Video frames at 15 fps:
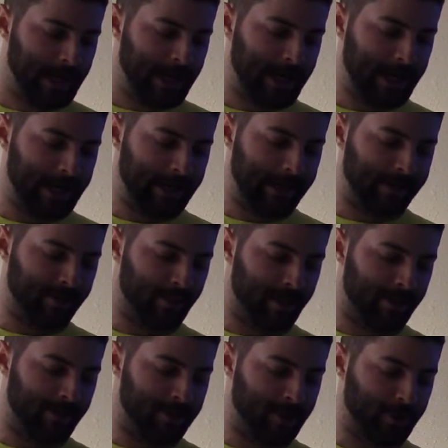is one
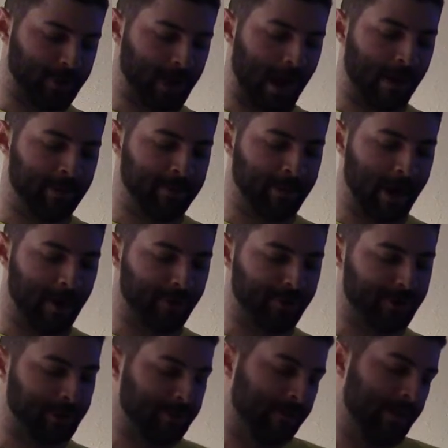of the most common
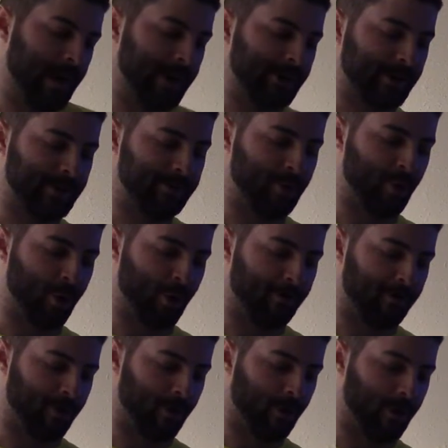models that provides support
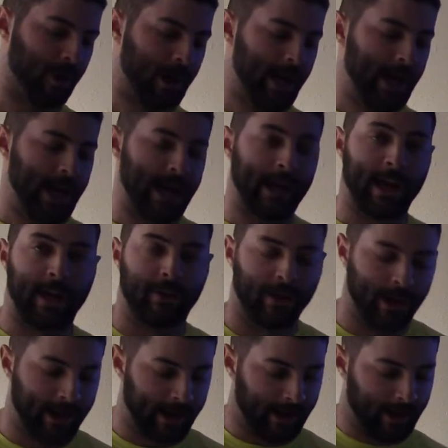for an
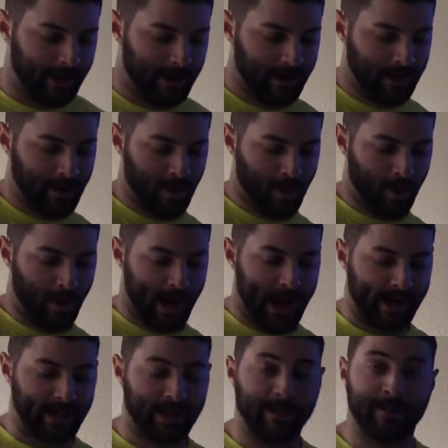athletic or
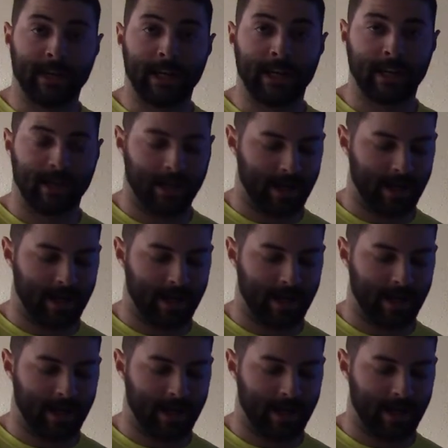activity.